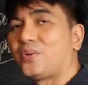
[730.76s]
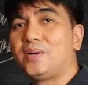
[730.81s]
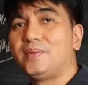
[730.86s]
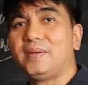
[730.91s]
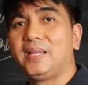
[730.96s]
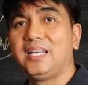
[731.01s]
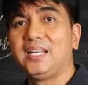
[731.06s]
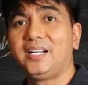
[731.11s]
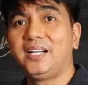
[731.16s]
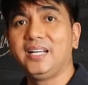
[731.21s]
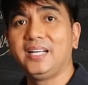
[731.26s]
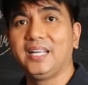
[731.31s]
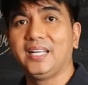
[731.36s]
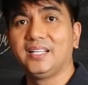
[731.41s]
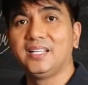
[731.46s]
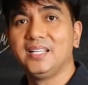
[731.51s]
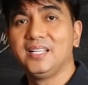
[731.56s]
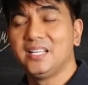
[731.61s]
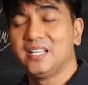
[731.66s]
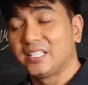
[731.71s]
formal
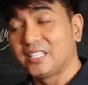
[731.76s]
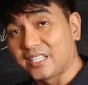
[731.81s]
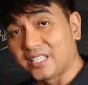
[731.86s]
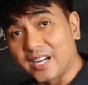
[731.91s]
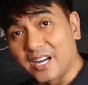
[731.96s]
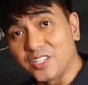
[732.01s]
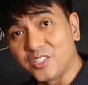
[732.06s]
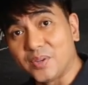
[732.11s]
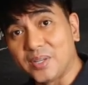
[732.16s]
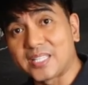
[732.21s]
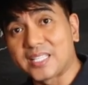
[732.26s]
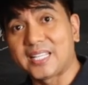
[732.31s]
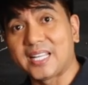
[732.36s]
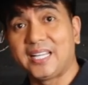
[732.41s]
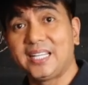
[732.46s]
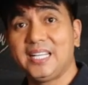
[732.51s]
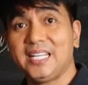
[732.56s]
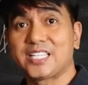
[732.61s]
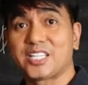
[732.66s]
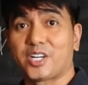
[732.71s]
learning. The graduate
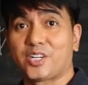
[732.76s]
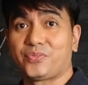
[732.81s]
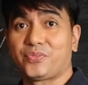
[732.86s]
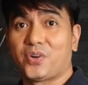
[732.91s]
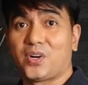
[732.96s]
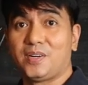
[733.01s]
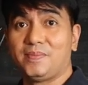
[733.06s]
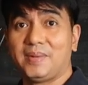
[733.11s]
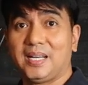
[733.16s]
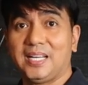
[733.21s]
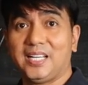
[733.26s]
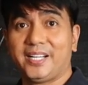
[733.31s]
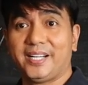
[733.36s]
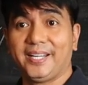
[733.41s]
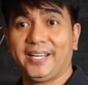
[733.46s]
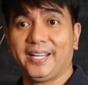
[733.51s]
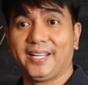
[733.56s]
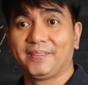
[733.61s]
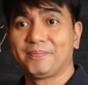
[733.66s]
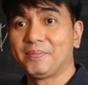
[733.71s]
studies are formal
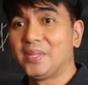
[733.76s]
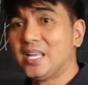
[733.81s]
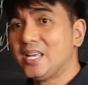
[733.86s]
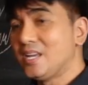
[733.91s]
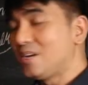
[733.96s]
learning.